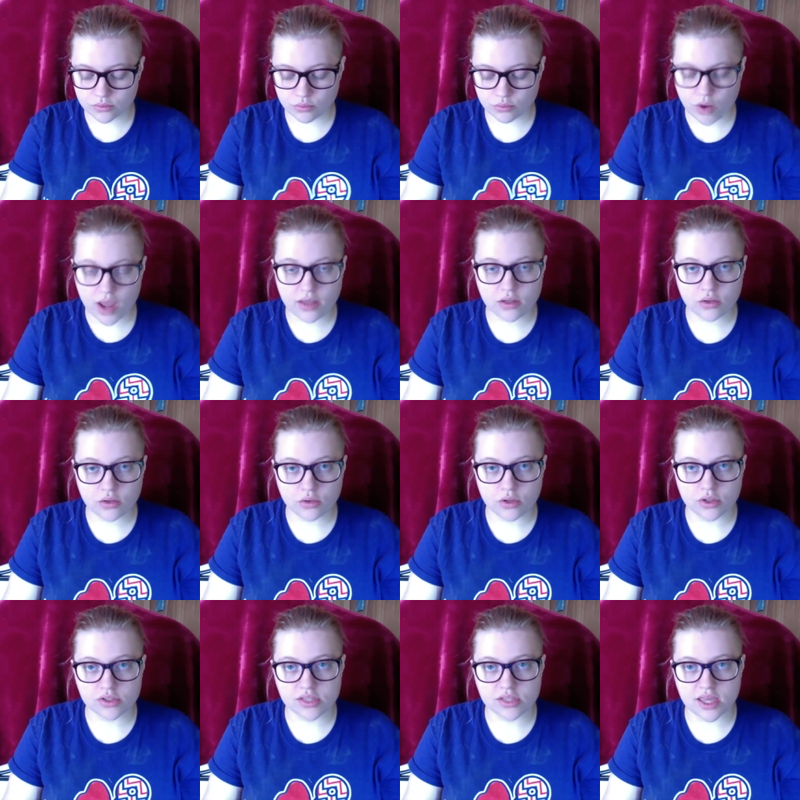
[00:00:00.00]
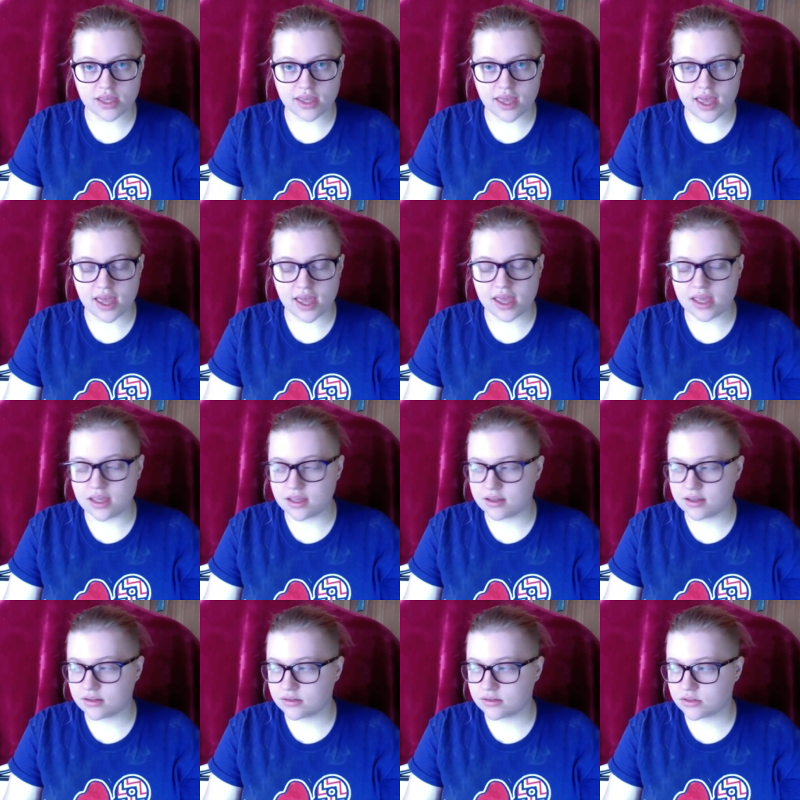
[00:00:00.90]
Raikou looks like
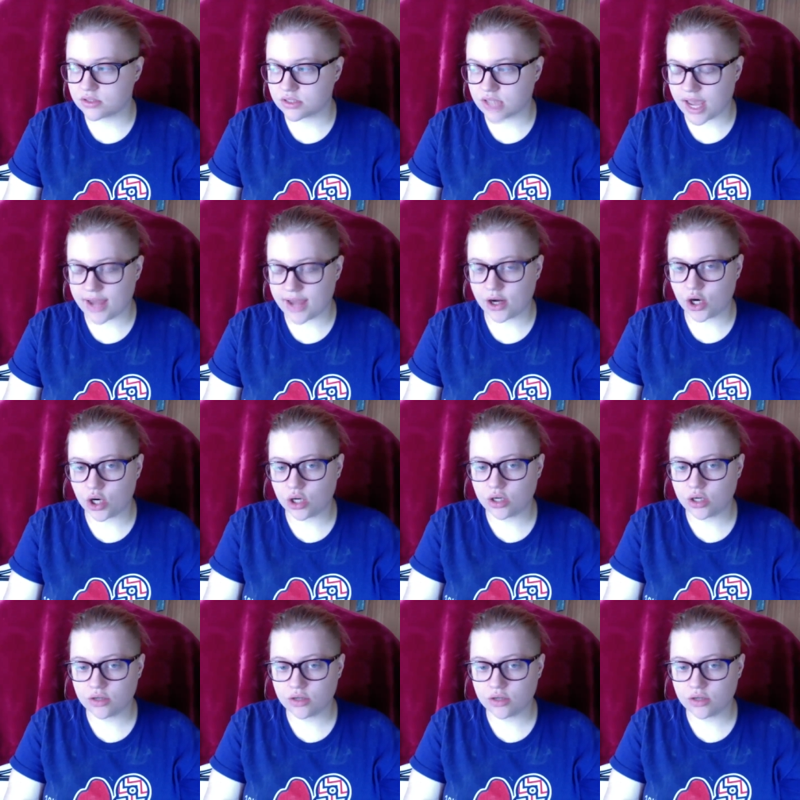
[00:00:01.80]
a tiger.